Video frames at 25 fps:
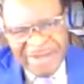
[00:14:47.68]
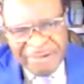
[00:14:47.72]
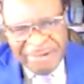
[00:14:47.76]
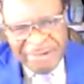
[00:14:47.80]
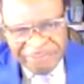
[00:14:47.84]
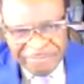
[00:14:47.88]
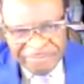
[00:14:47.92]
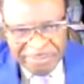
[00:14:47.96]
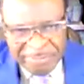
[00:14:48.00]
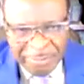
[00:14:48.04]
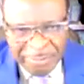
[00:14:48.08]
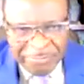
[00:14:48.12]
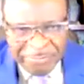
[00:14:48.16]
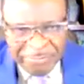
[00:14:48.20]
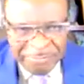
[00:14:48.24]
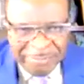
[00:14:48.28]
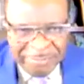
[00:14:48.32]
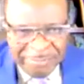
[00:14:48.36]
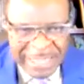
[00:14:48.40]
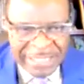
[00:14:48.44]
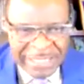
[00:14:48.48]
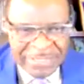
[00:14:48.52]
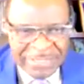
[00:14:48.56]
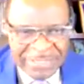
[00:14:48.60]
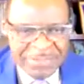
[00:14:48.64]
frame of
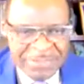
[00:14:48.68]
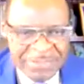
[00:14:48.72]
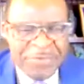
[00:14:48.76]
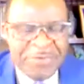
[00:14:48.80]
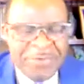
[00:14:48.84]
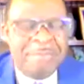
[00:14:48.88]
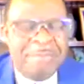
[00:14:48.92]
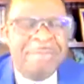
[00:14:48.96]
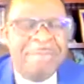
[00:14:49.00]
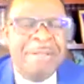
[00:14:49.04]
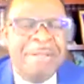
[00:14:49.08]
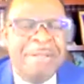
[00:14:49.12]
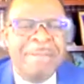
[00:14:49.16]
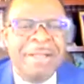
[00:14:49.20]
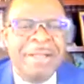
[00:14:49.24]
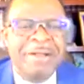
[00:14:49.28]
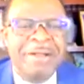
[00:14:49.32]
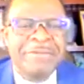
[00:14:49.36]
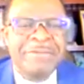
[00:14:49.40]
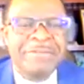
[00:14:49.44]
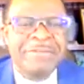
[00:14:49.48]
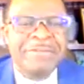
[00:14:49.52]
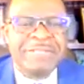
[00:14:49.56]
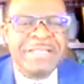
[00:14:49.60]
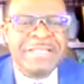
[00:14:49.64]
mind to remember
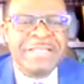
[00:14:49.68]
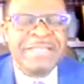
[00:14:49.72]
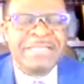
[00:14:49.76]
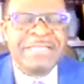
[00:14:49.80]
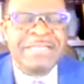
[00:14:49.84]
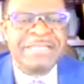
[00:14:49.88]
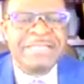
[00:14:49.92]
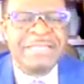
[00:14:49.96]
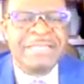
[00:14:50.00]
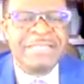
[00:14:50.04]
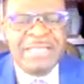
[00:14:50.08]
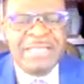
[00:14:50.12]
those things.